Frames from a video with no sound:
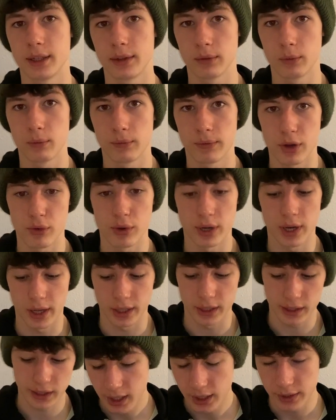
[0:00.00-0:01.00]
very
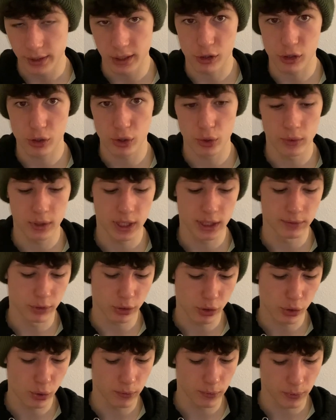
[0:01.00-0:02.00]
nice. This shoe is the
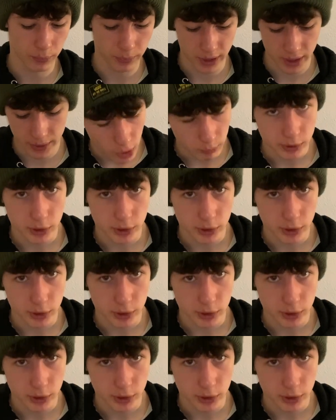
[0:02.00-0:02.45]
shoe for me.